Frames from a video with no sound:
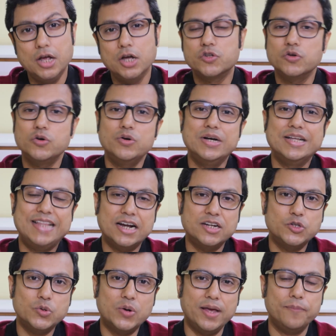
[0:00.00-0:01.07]
So
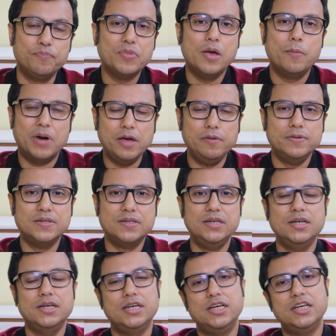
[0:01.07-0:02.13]
that's why
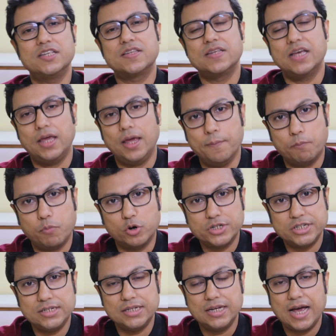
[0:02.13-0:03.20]
privacy is
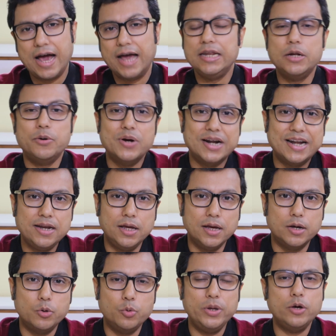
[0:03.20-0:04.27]
important. And in our
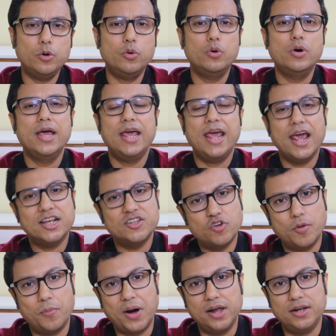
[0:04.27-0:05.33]
clinic, we go
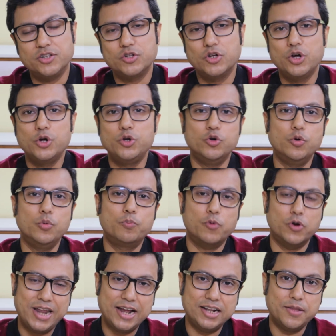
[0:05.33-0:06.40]
extra miles to
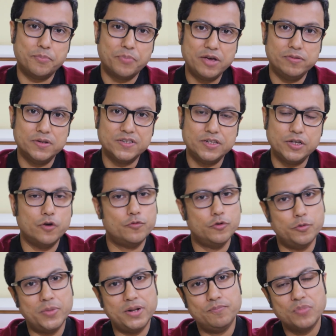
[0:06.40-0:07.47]
protect the privacy of
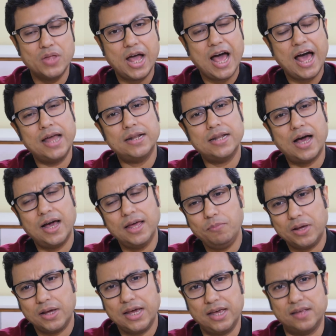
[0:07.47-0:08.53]
women. And I
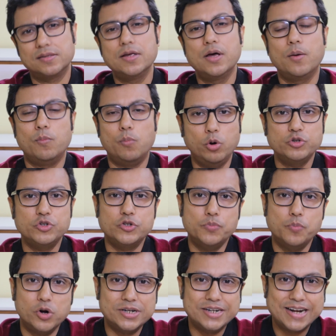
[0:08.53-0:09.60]
guess most
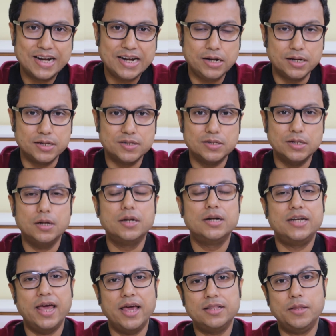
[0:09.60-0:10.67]
modern clinics
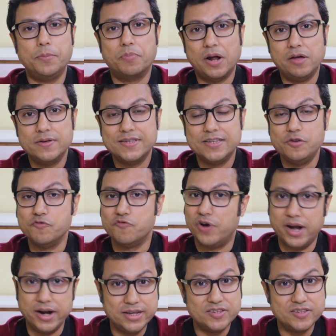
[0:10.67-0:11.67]
take the privacy very